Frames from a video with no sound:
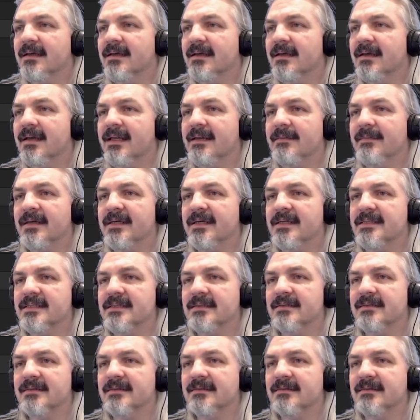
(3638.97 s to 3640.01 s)

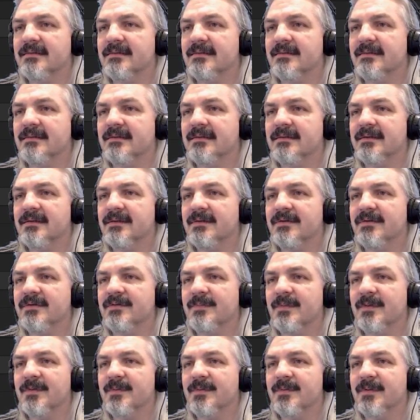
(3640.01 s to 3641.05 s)
animation, use
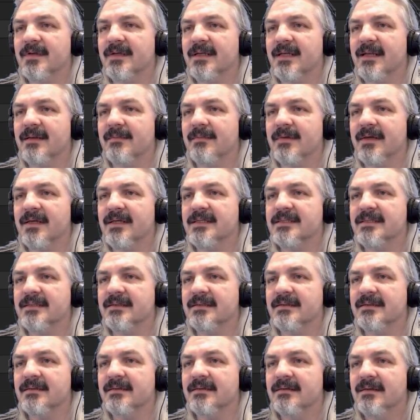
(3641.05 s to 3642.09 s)
blueprint
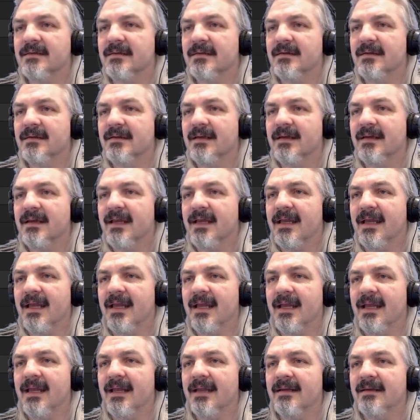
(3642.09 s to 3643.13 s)
animation,
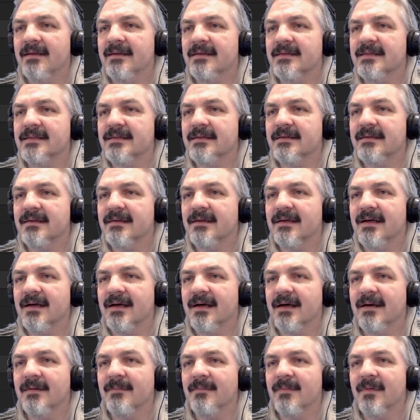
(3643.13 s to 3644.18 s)
and
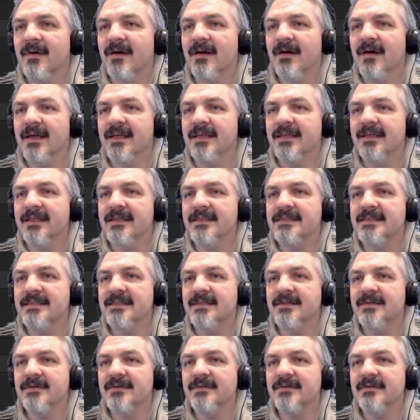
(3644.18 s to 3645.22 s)
I need to
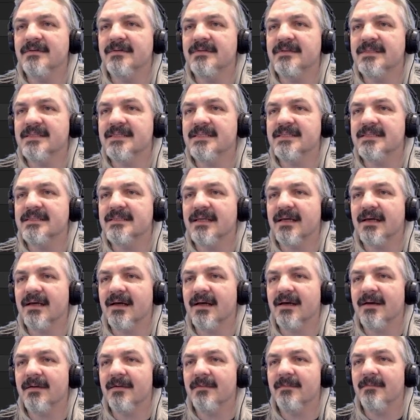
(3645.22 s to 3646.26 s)
use
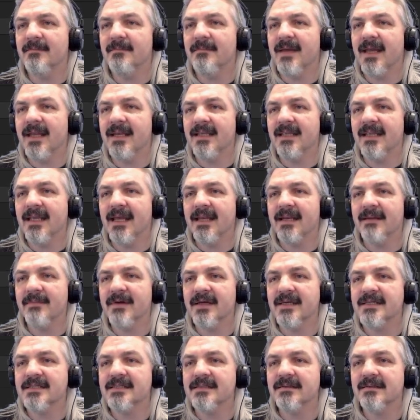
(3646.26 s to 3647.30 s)
Manny
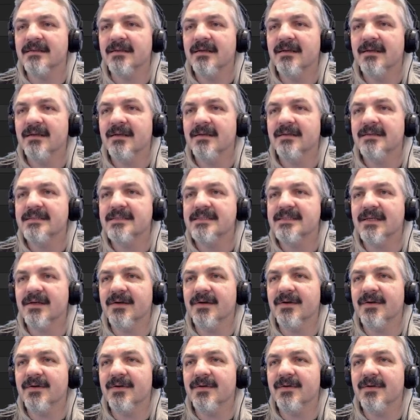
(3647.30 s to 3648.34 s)
animation.
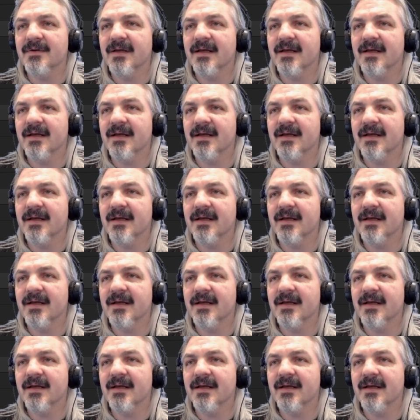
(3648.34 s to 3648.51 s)
So